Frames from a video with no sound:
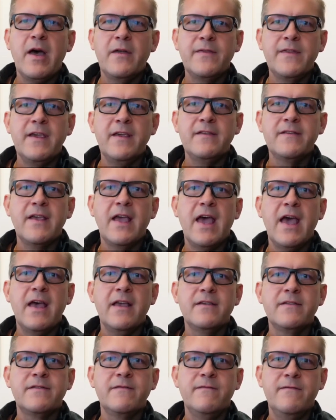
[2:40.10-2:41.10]
these
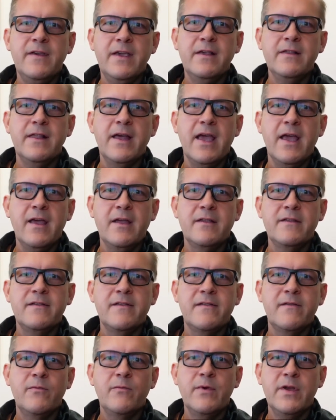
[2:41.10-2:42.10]
as
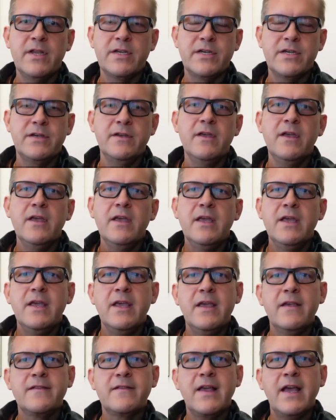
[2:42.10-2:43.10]
VLANs, which
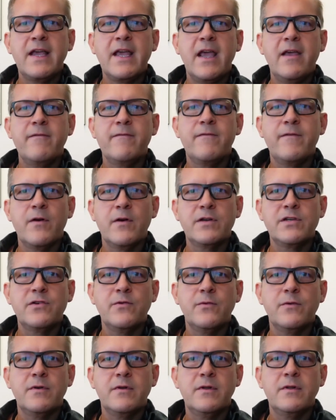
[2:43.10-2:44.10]
is like a
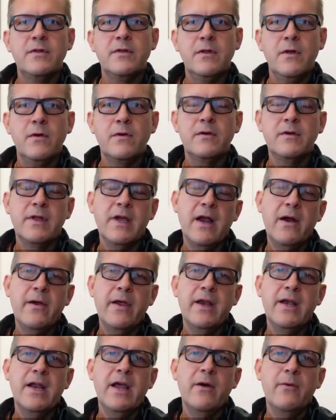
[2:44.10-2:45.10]
virtual local
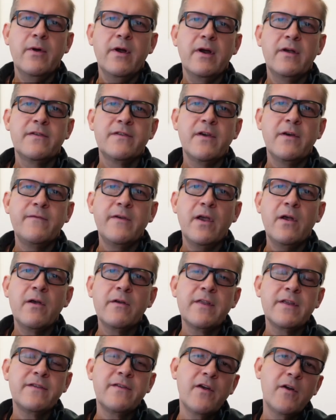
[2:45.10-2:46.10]
area network. So if you hear
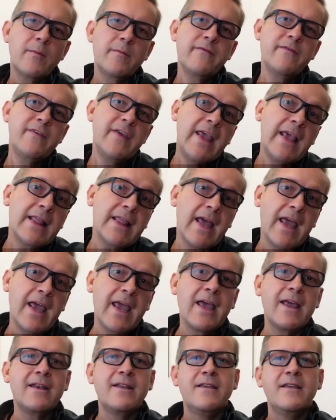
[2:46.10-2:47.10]
the term
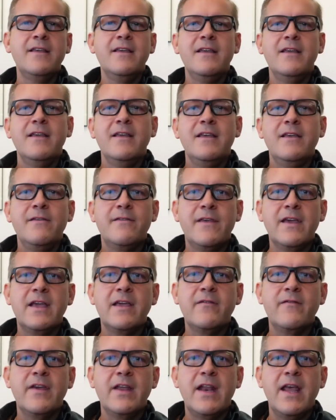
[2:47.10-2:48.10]
VLAN, think
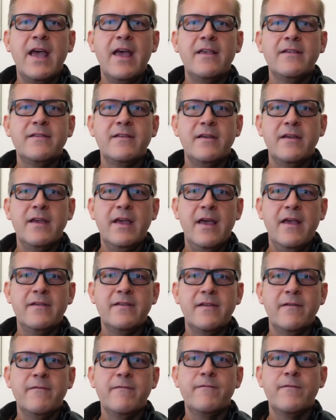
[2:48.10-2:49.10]
of it as
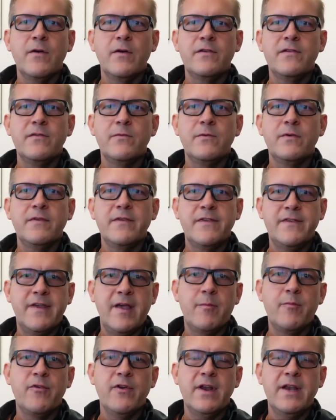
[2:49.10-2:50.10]
a virtual
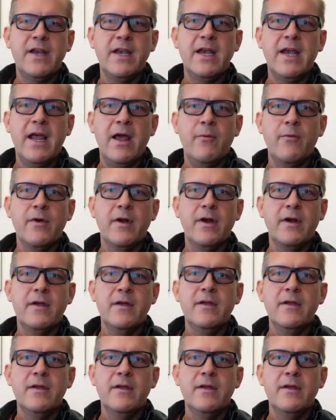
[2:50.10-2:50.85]
separate network.